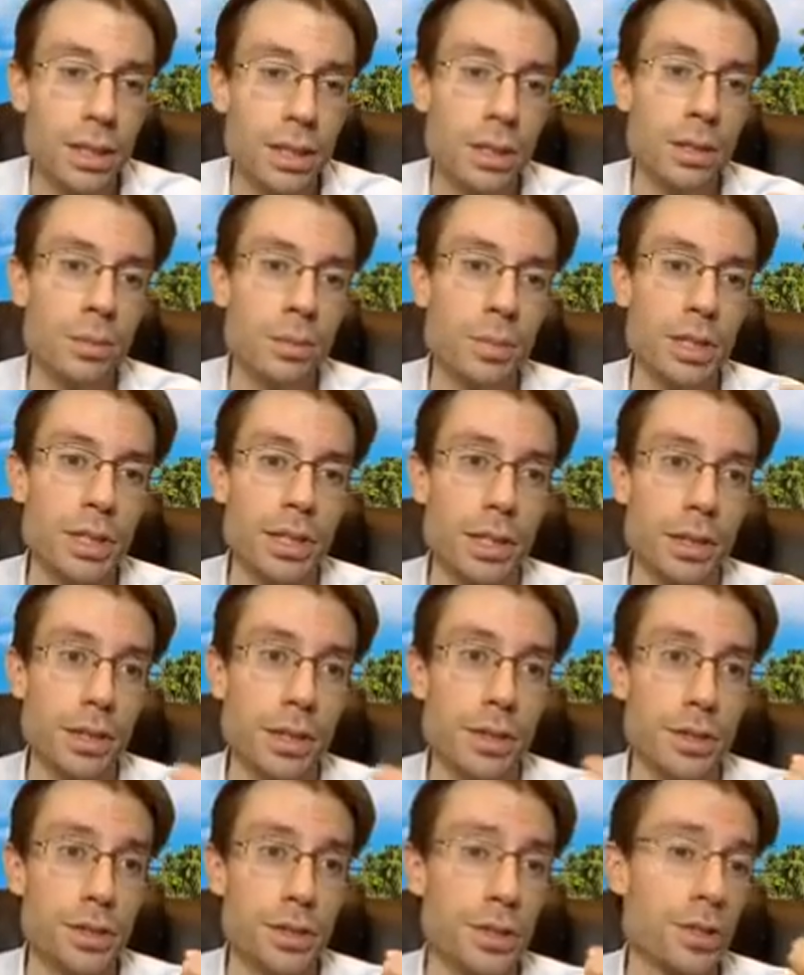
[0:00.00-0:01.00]

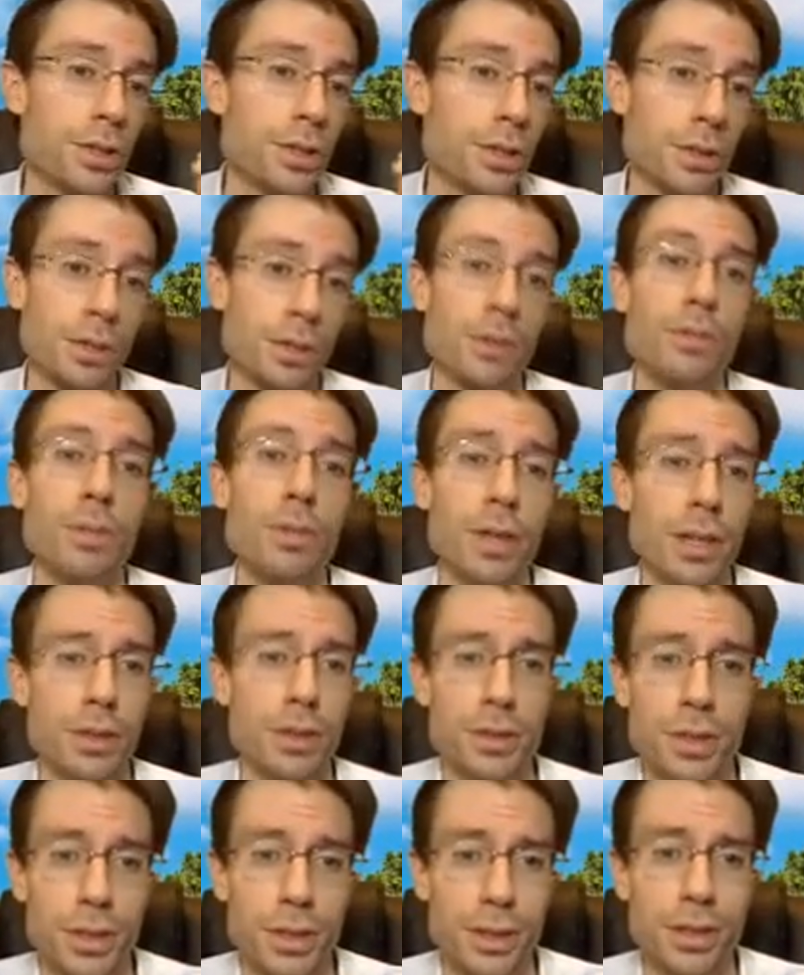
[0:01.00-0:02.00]
Because what
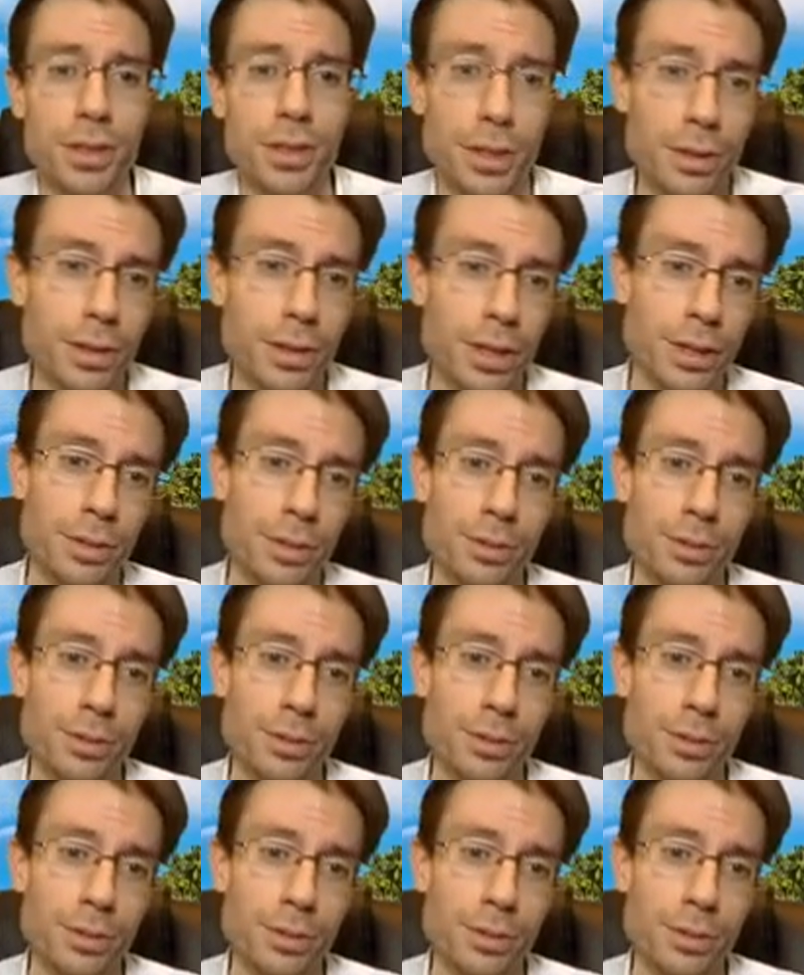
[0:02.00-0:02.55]
else are you doing?